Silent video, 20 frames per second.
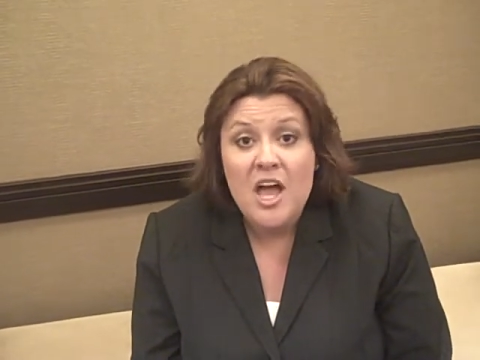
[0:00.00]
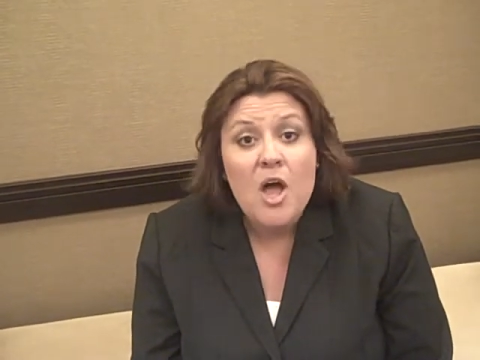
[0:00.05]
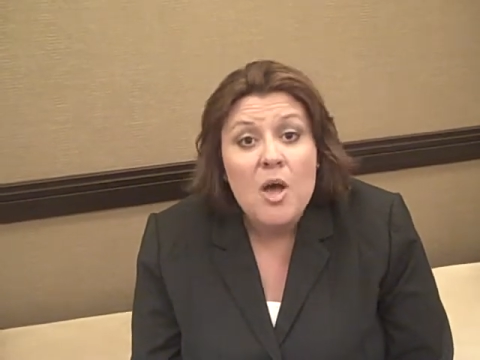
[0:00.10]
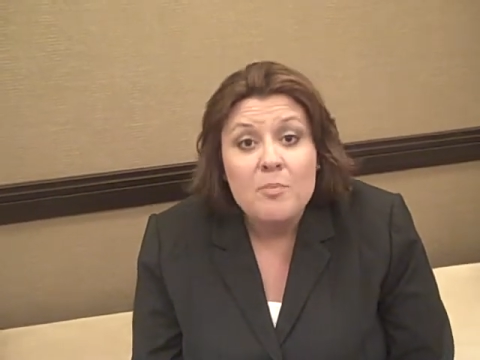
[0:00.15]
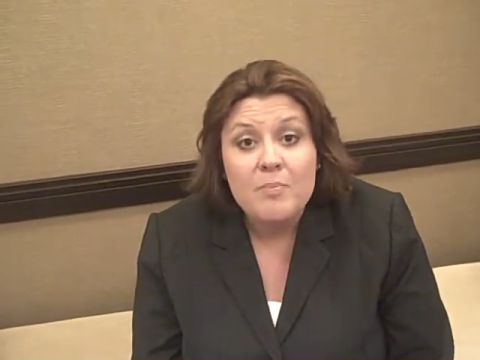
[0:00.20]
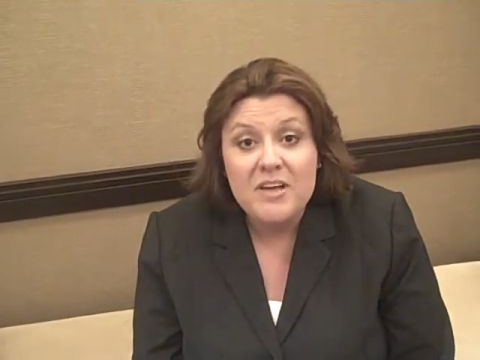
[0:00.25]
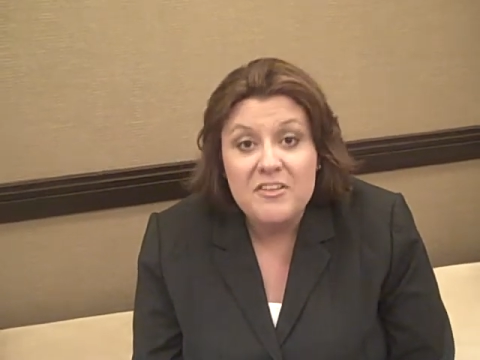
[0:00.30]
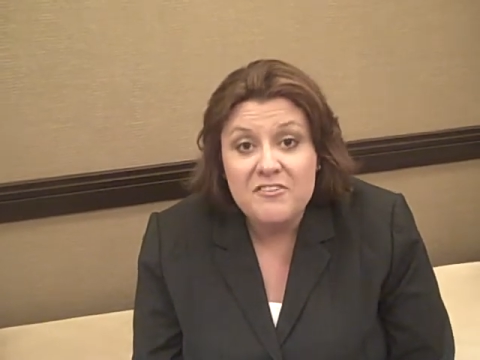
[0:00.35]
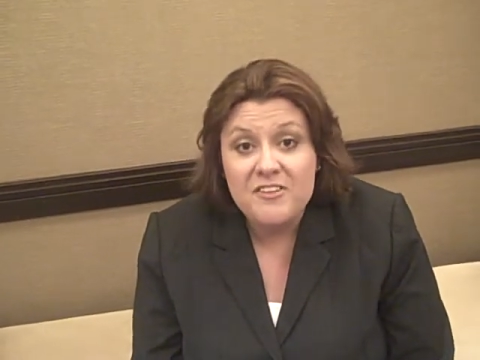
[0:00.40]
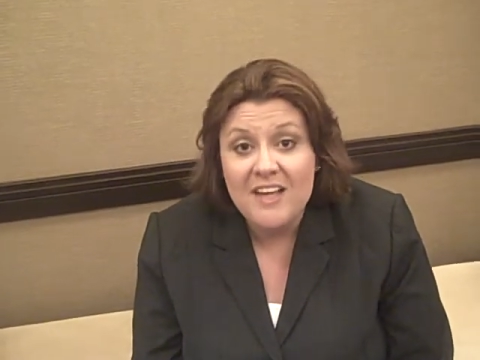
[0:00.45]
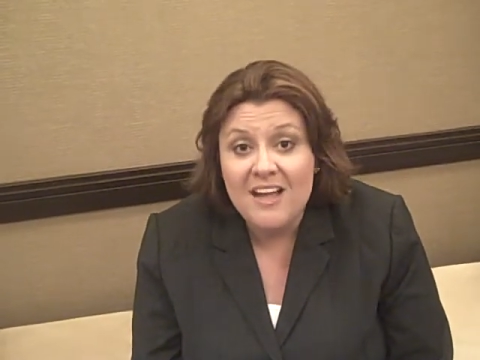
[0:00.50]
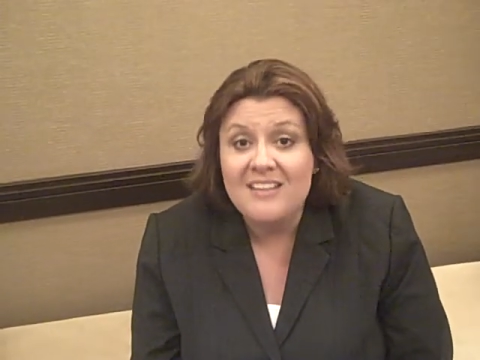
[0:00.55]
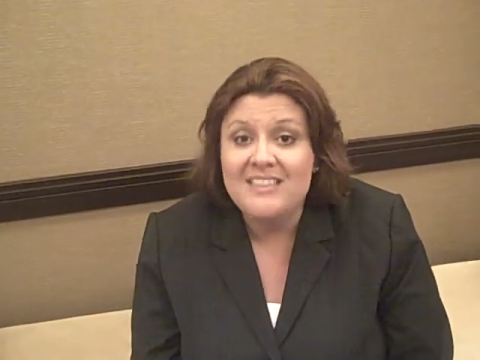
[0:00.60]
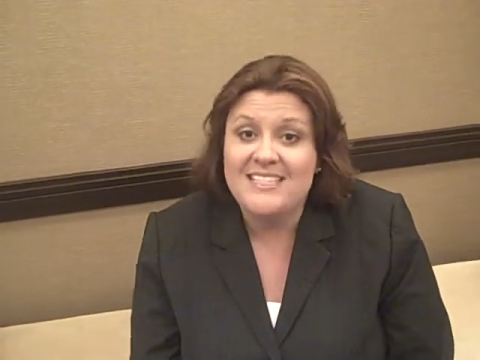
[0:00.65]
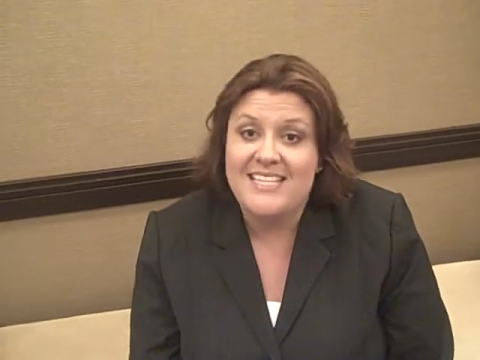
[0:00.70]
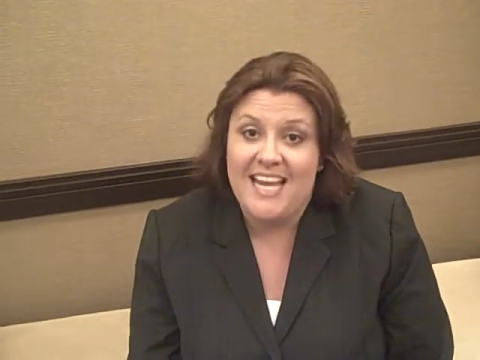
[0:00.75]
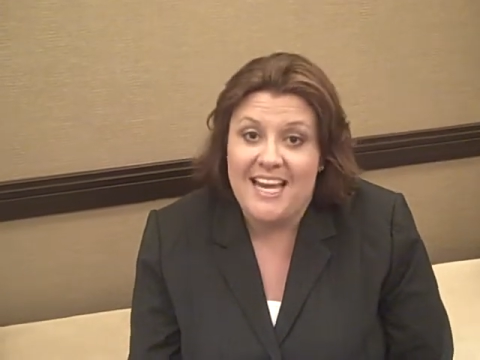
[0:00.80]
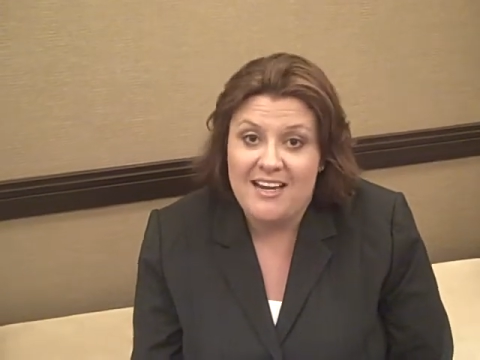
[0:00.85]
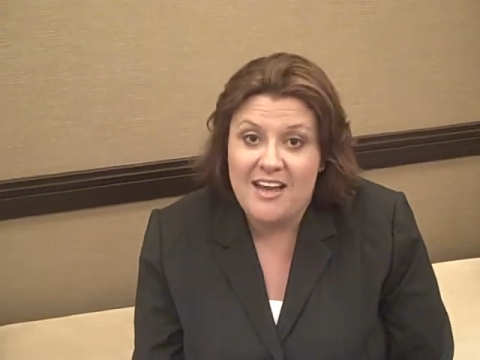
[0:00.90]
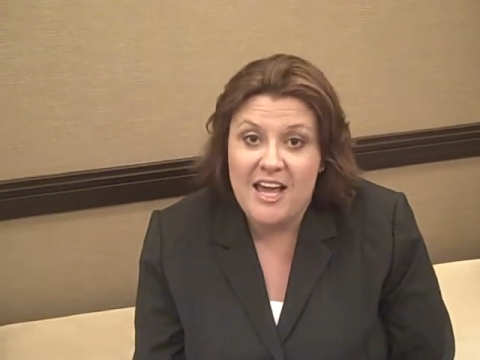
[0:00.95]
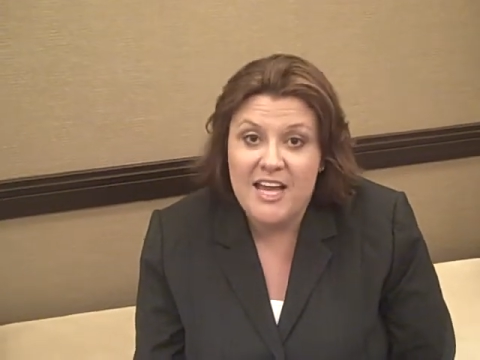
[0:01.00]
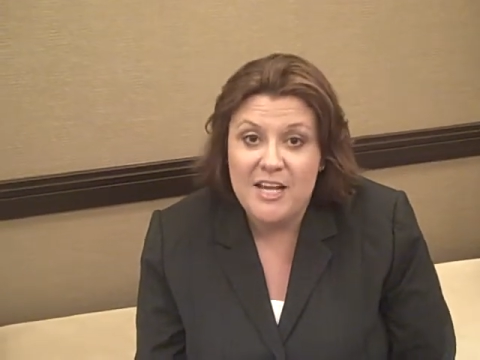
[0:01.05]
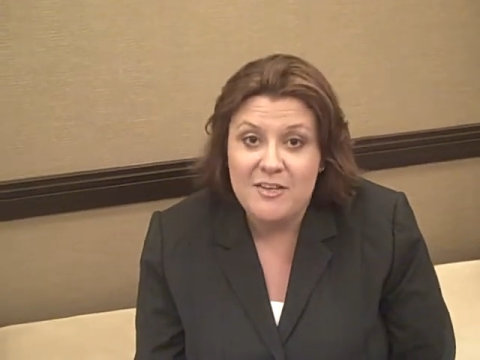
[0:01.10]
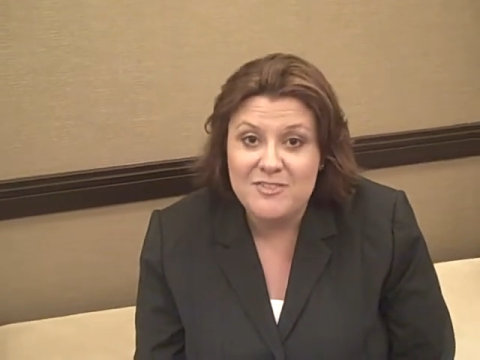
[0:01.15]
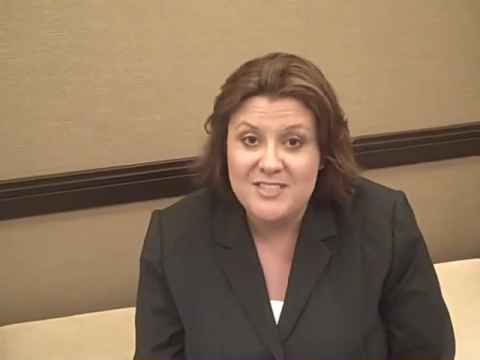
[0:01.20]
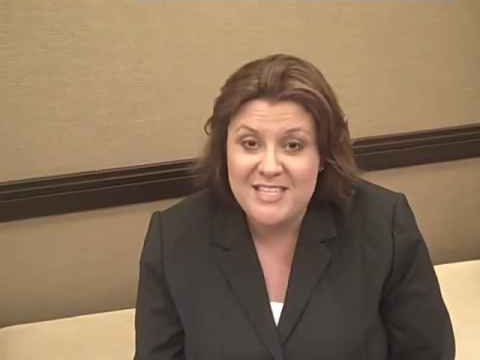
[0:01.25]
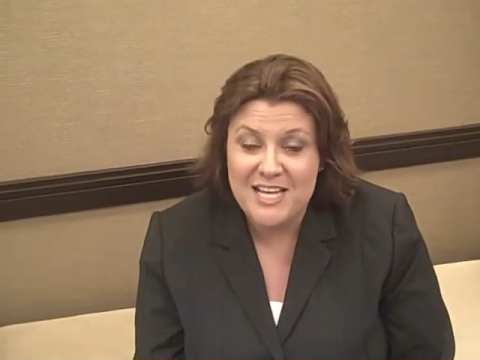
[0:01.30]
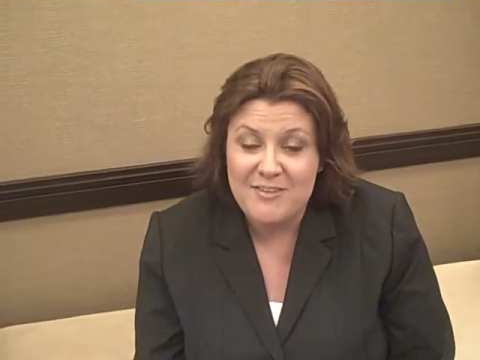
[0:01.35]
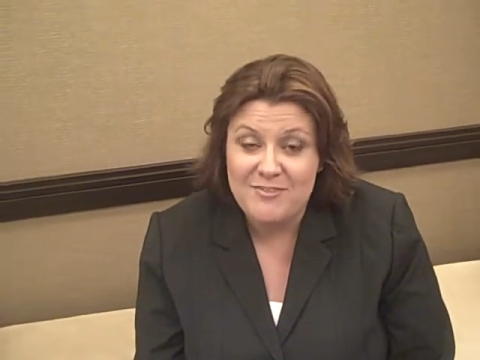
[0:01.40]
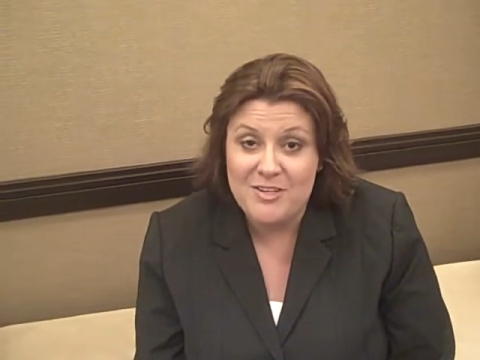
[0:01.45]
"My fiance and I have
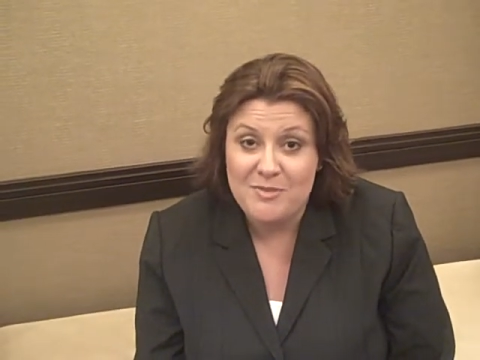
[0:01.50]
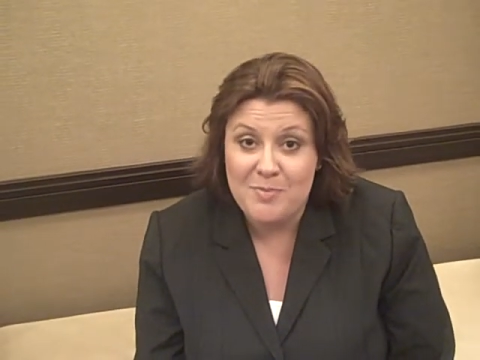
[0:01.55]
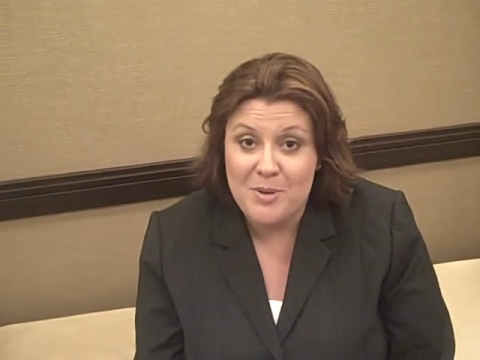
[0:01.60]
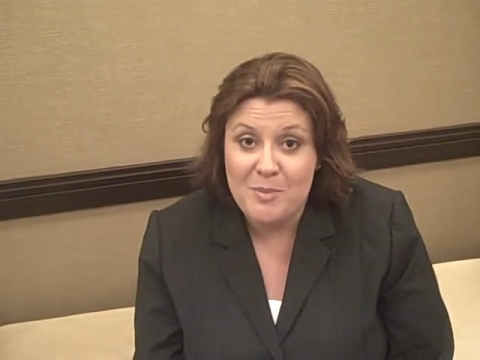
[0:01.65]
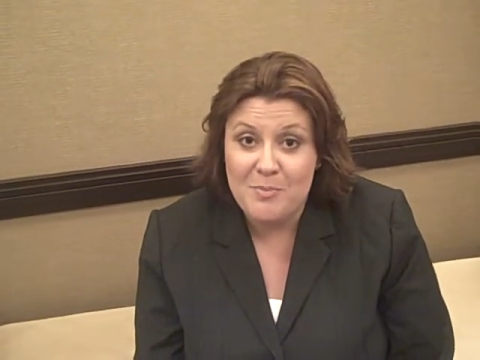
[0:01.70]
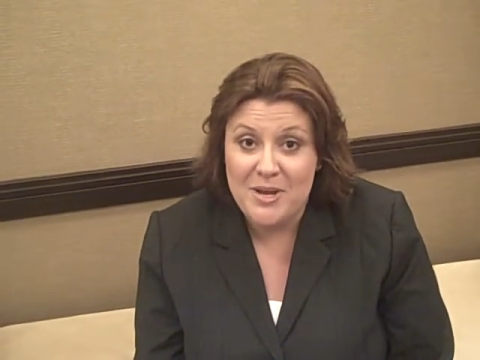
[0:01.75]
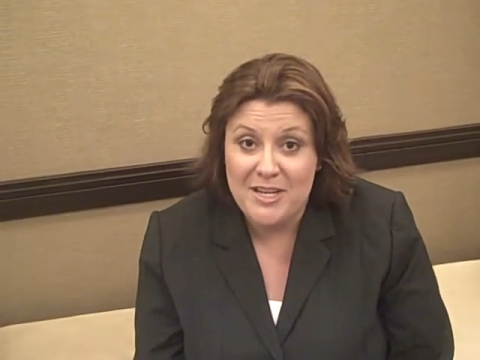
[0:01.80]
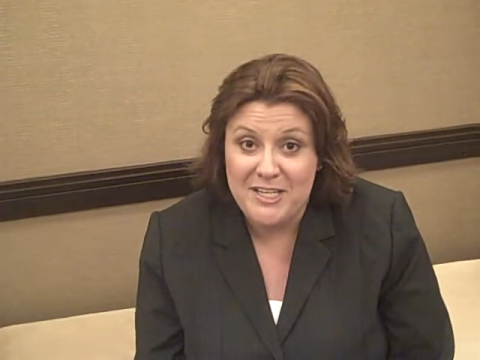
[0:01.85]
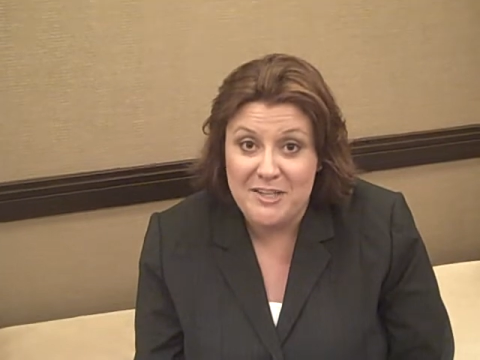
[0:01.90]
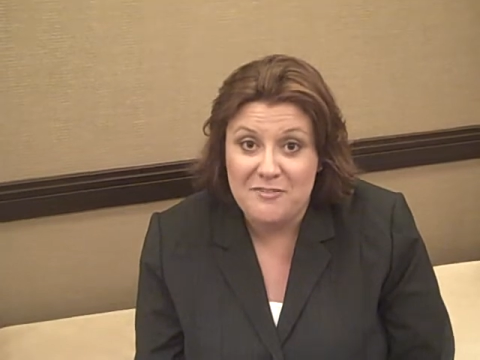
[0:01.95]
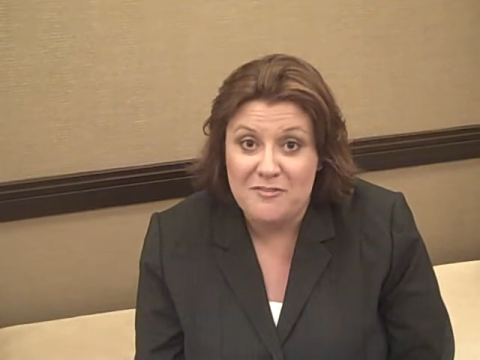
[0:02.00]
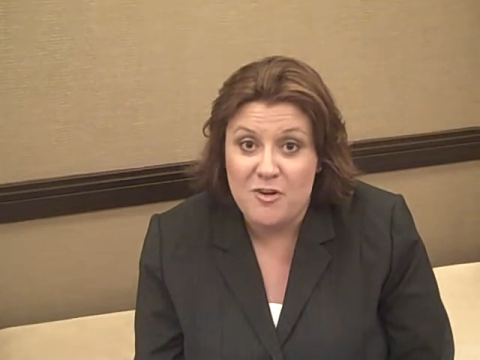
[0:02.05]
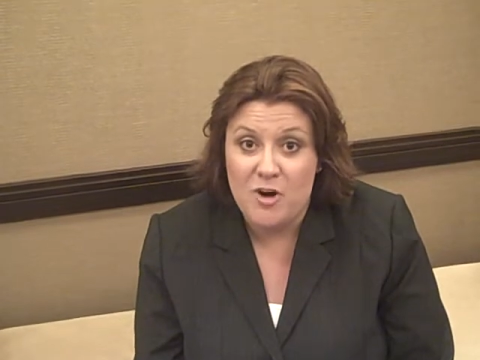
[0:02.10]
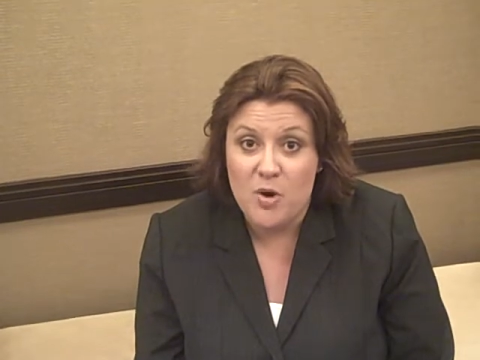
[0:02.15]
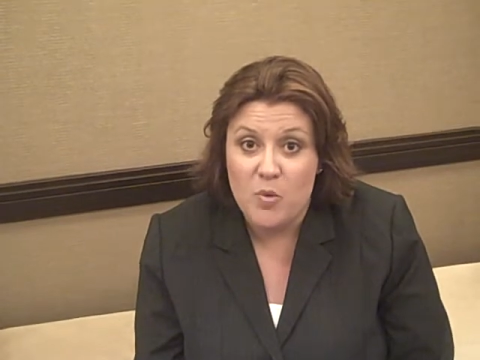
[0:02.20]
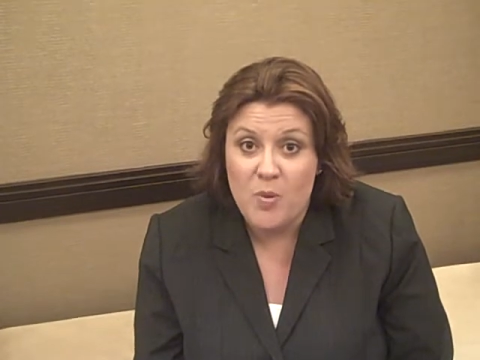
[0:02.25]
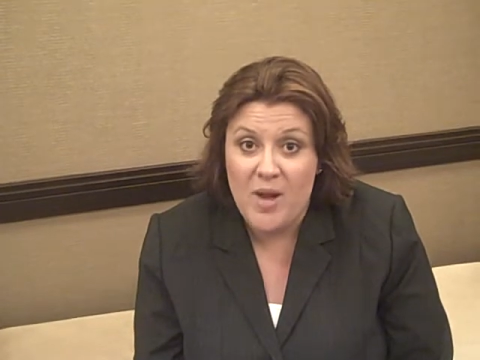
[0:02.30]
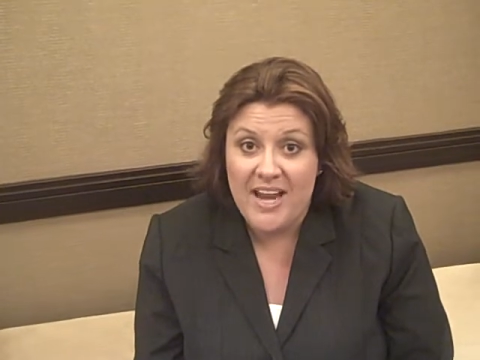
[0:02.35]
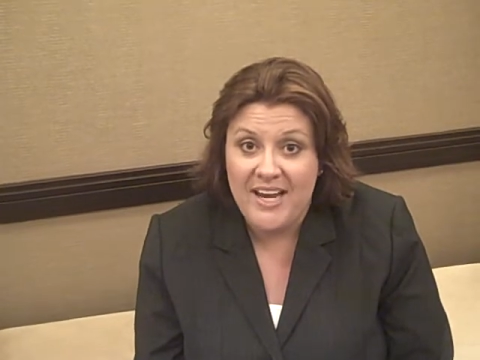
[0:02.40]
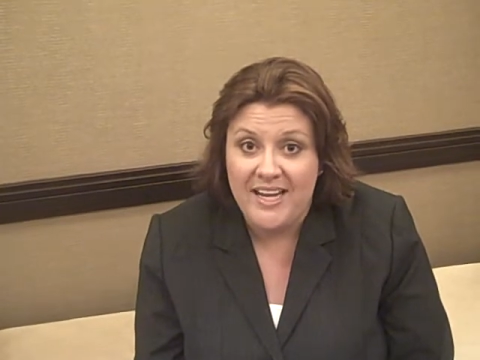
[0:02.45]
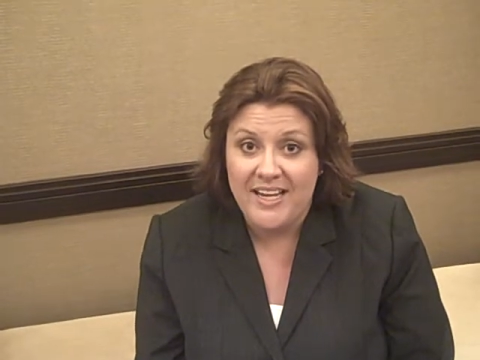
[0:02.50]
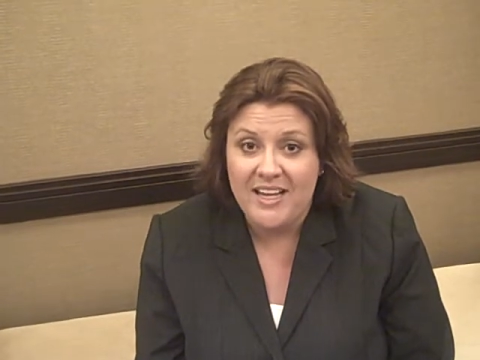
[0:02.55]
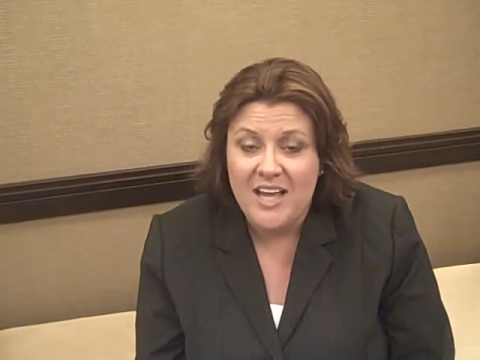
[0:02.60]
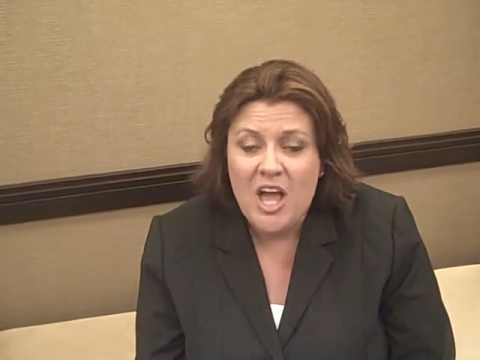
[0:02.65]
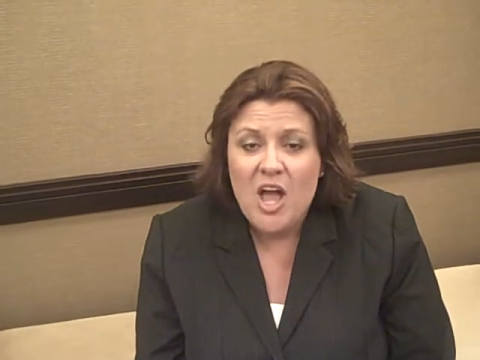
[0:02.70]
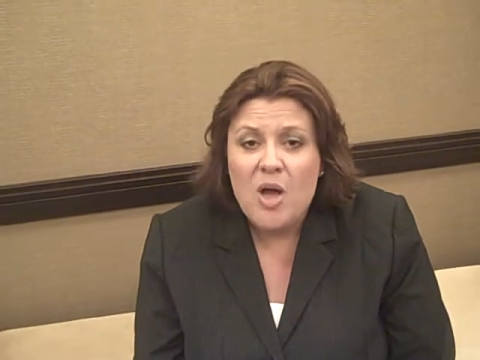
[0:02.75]
saved up our money for our wedding,